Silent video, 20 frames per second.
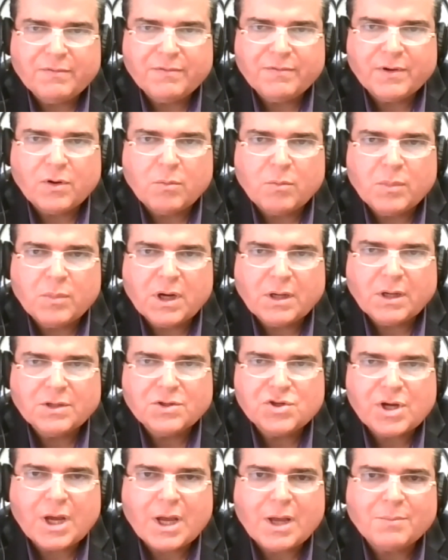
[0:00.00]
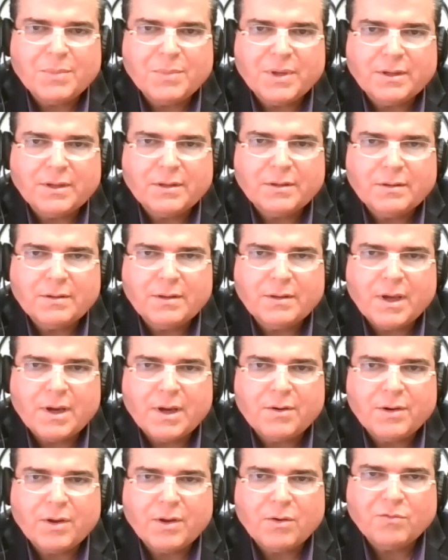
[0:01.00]
phenomenal job in the
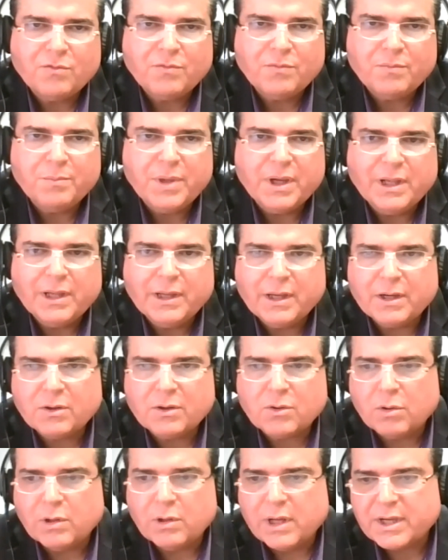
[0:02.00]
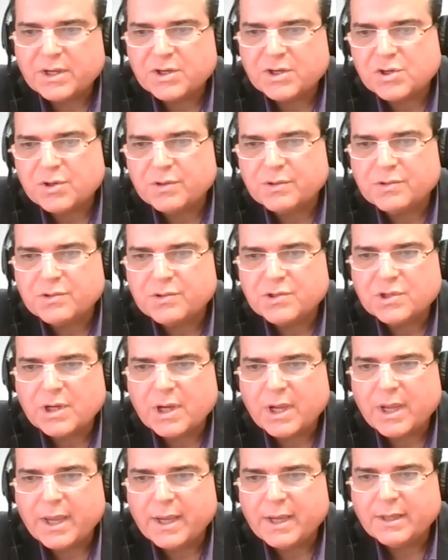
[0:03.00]
area of billing and collections,
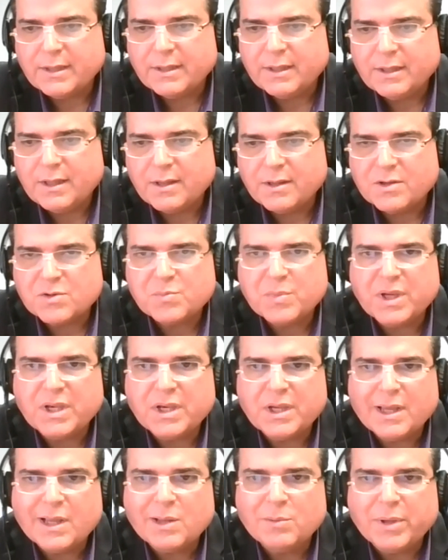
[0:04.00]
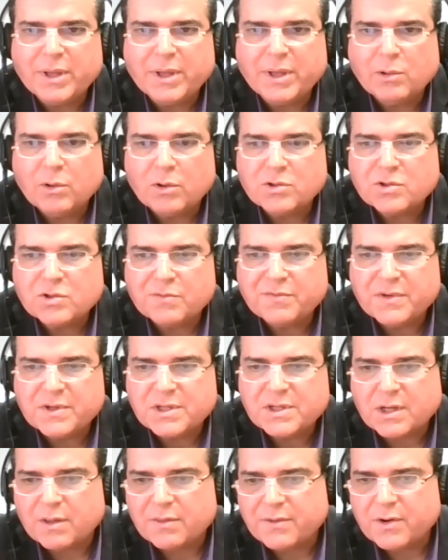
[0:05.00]
and he has been helping lots of
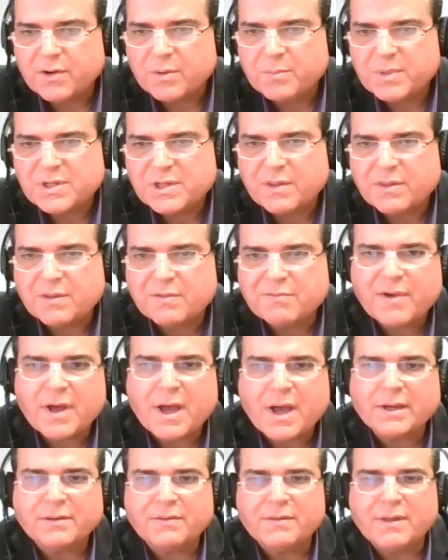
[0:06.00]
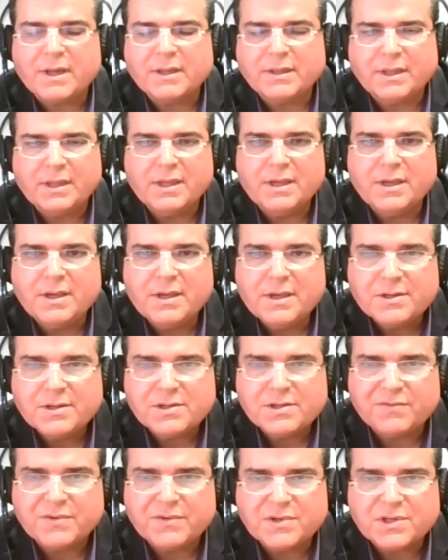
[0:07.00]
physical therapists, and the fact that he is
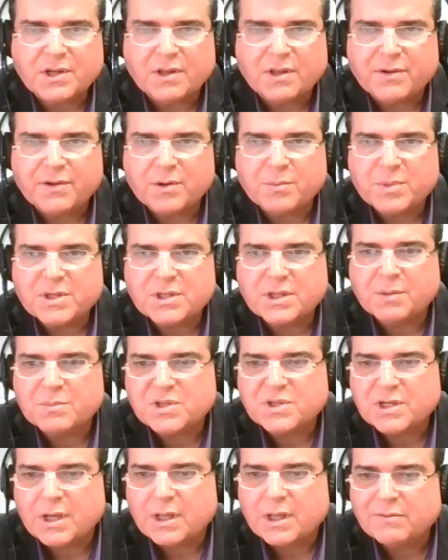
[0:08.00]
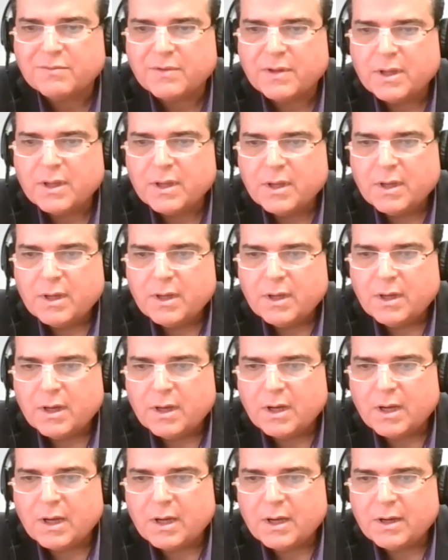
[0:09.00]
a physical therapist himself
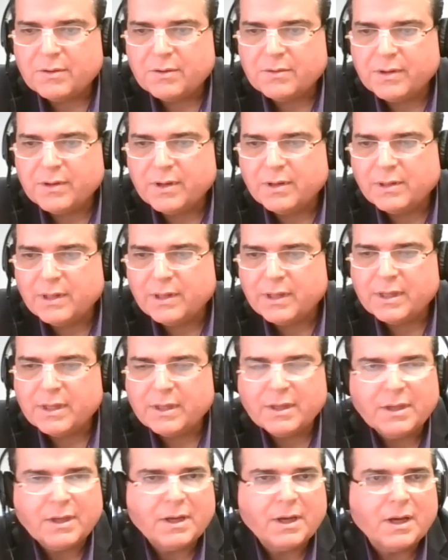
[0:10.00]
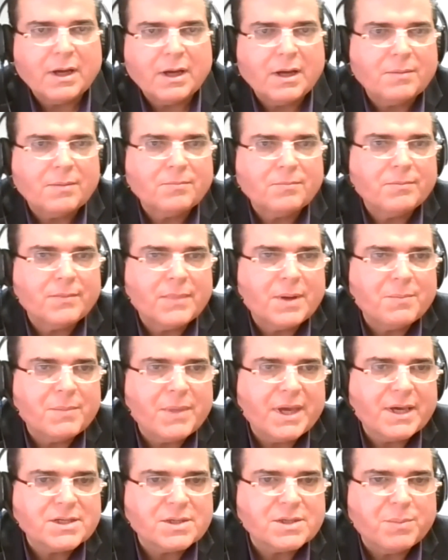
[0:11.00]
really
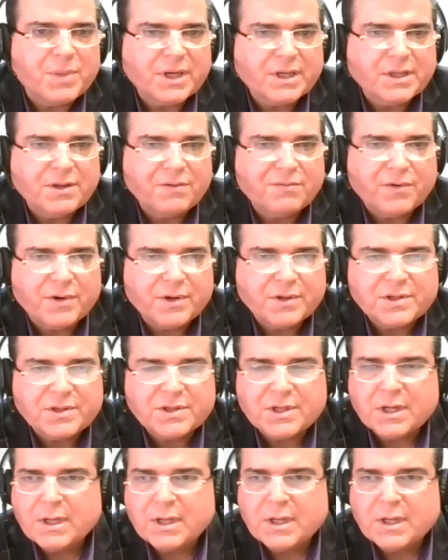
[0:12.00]
makes a big difference.